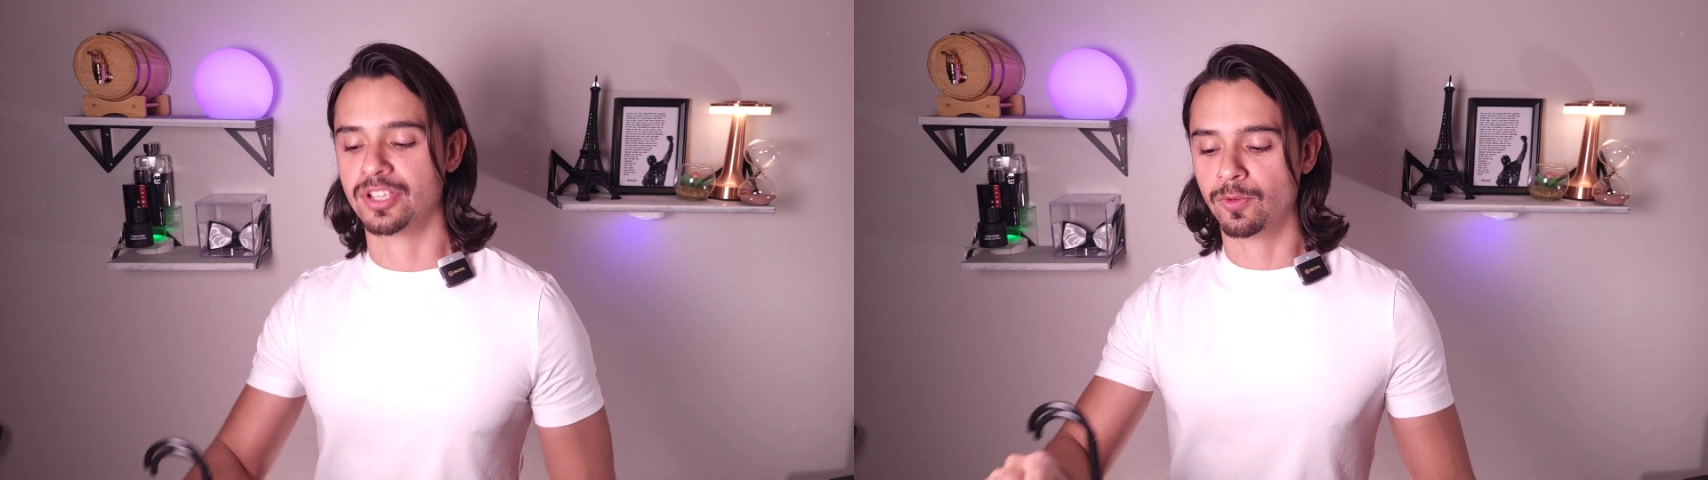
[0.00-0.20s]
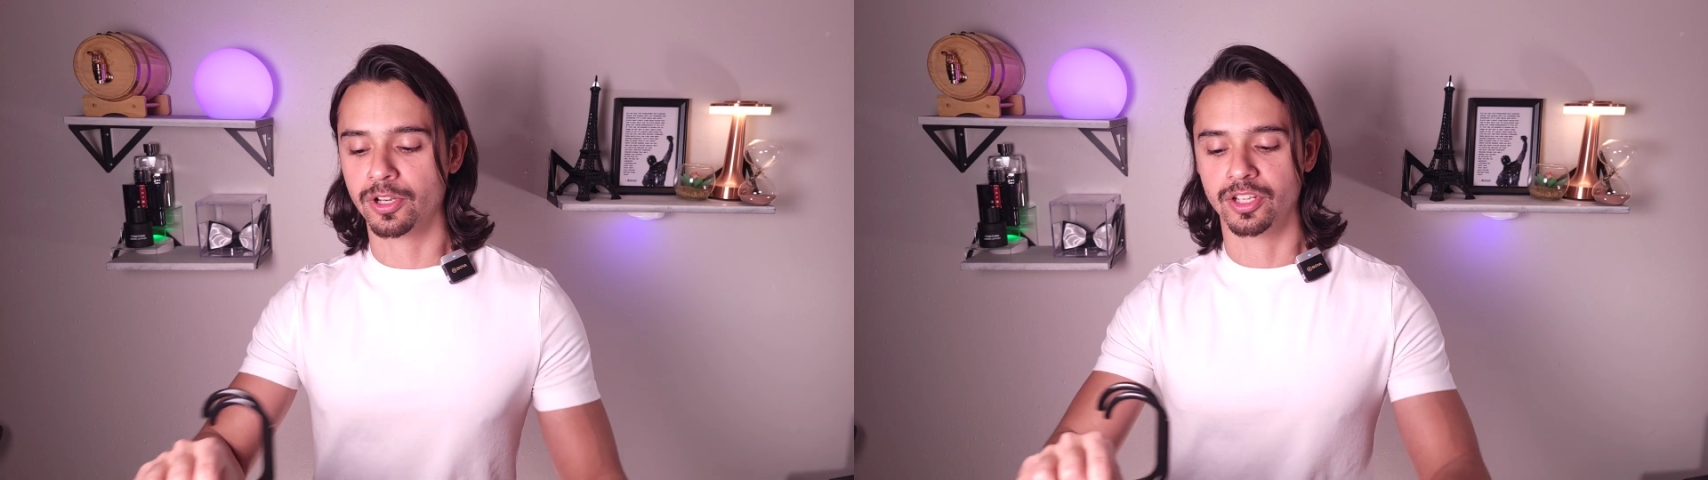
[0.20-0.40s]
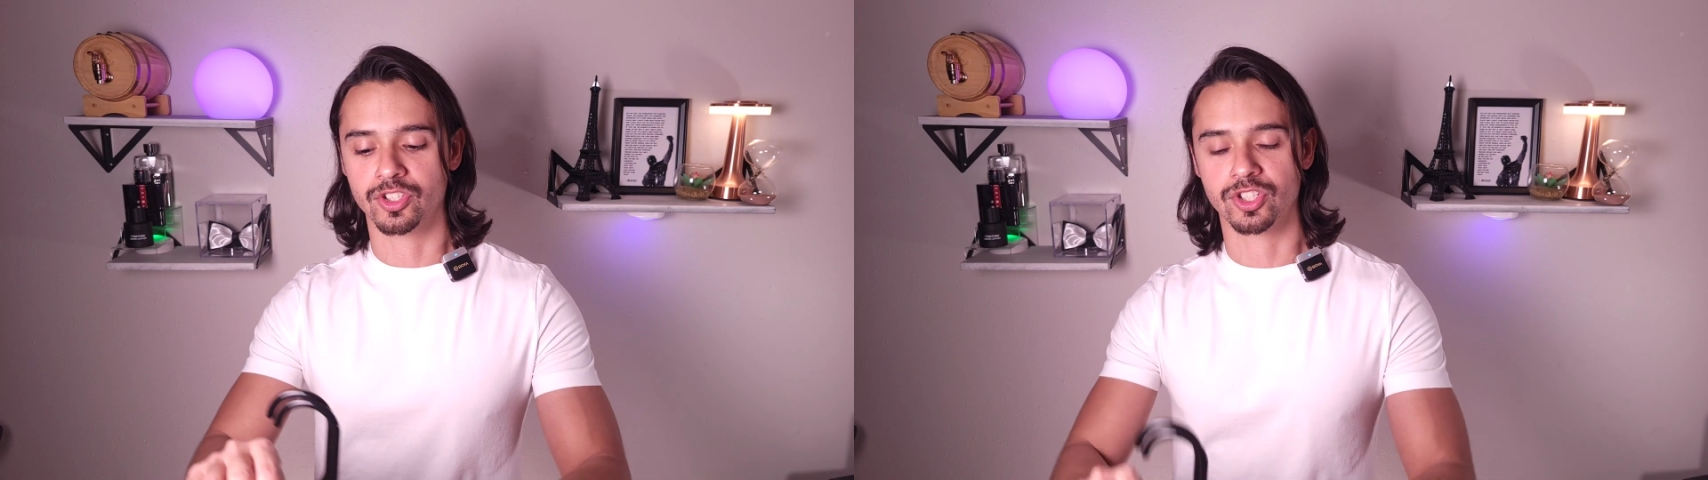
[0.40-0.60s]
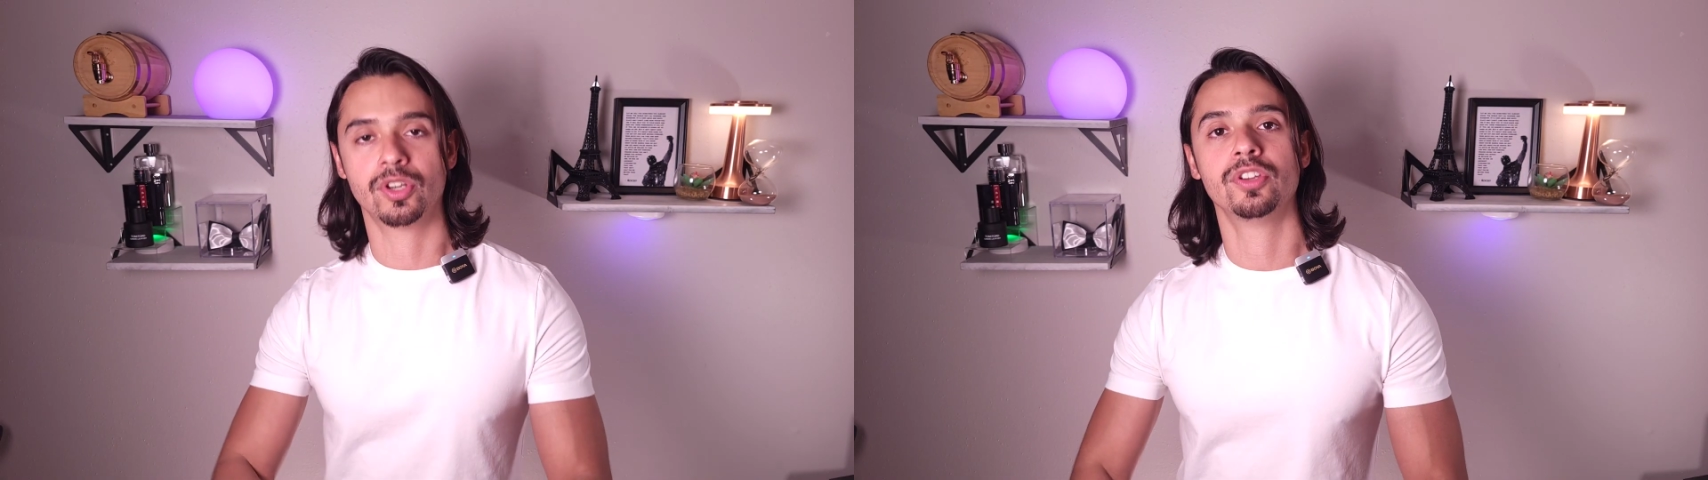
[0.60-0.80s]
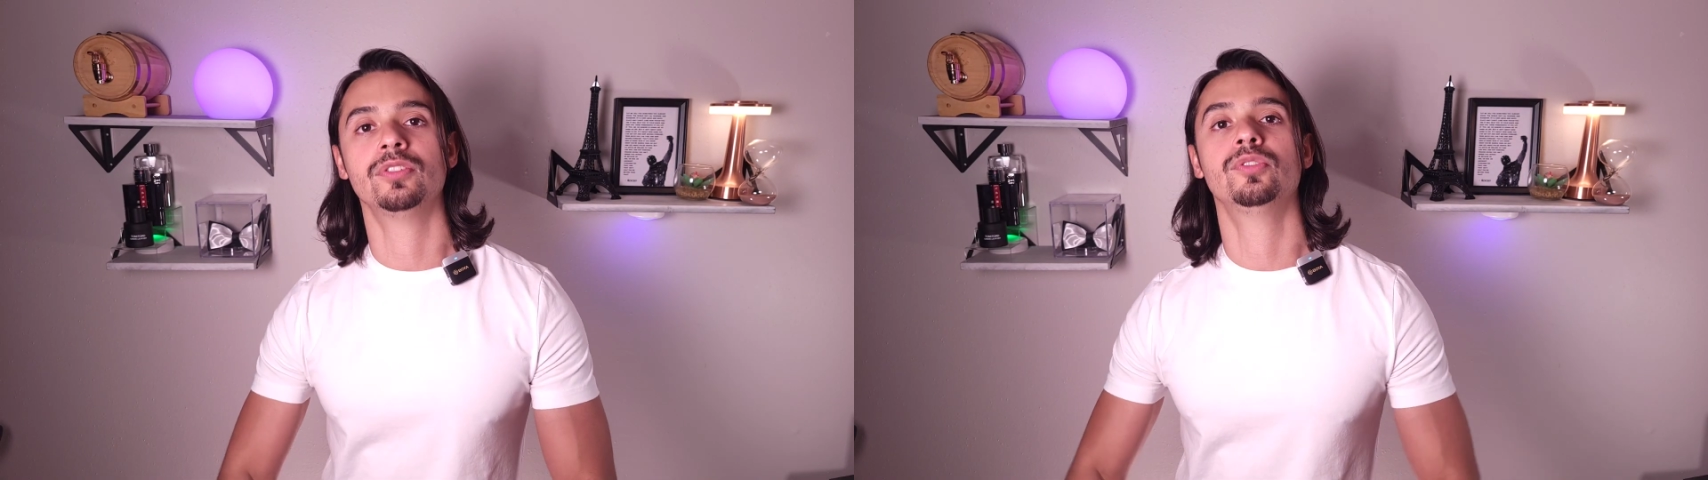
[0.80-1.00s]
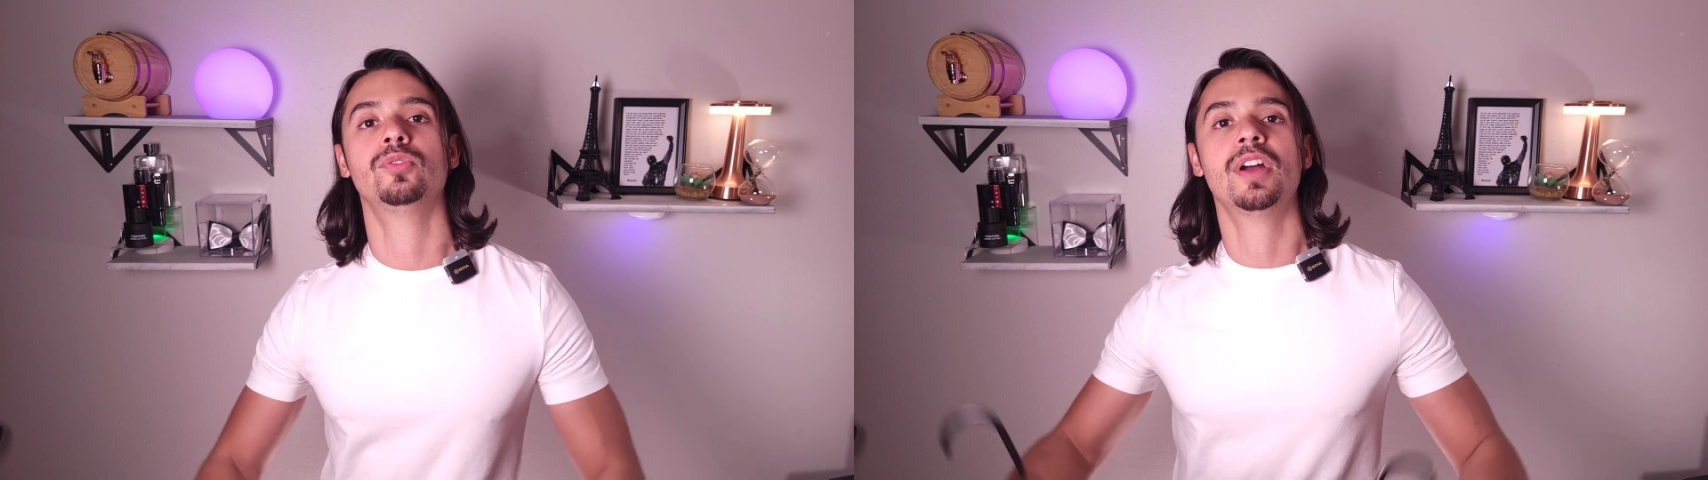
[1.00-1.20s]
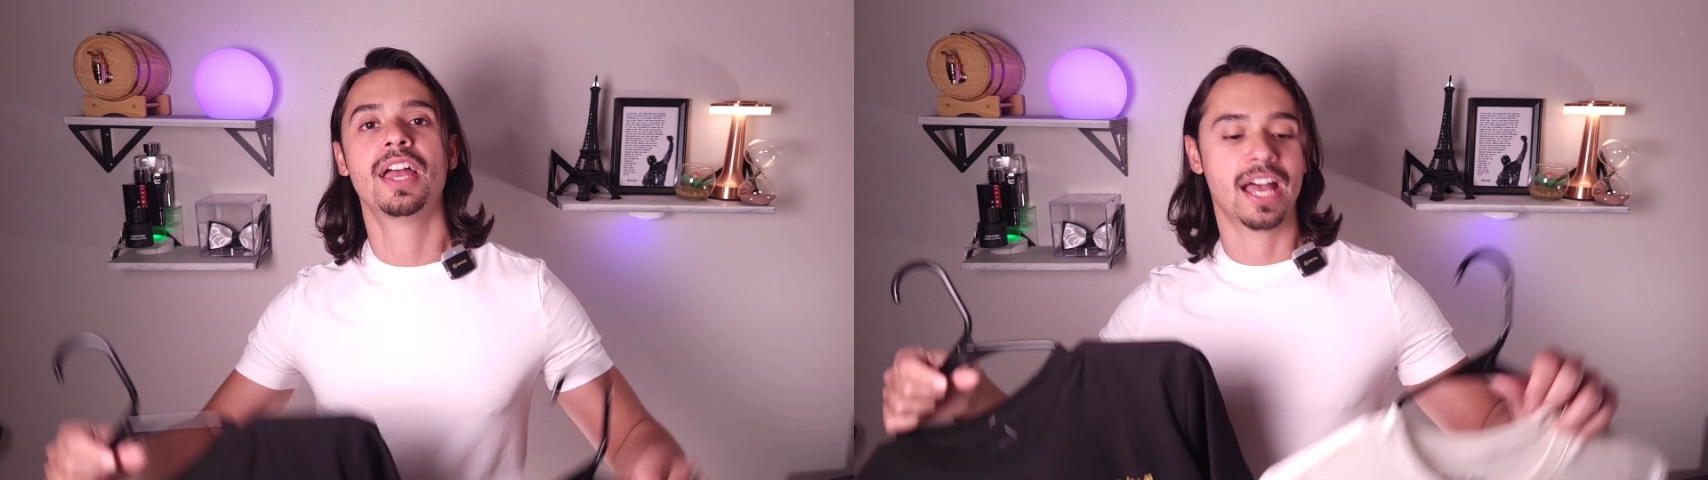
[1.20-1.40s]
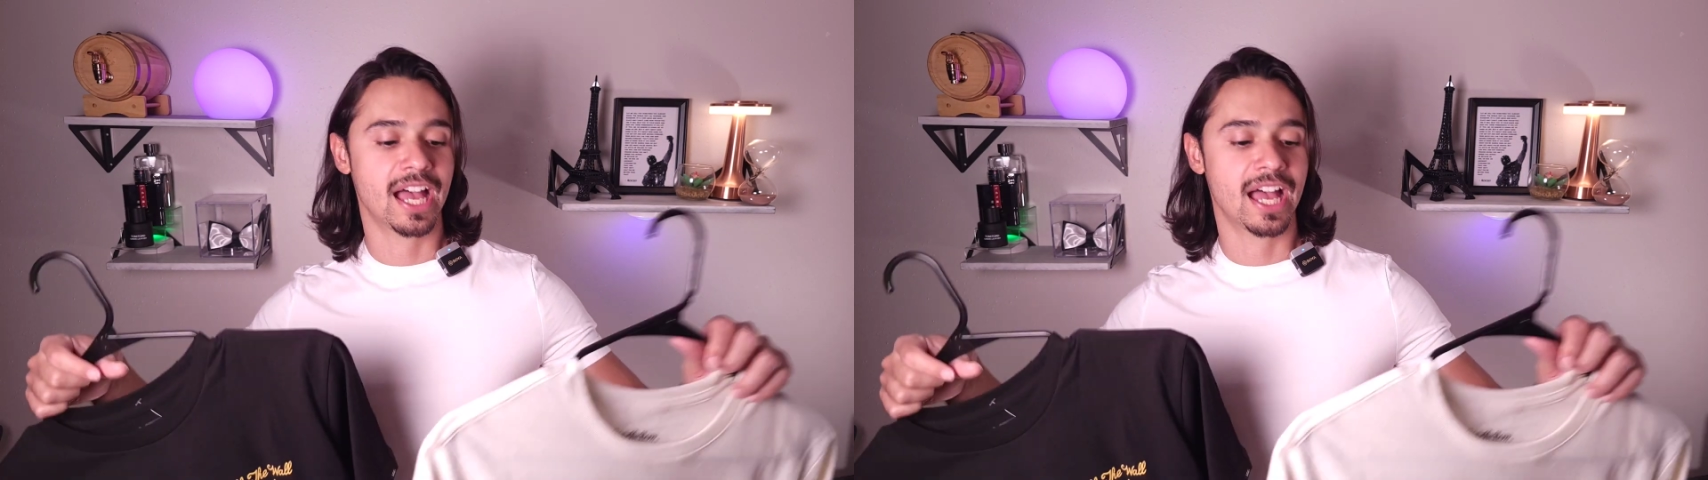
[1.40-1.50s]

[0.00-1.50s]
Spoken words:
I wanted to show you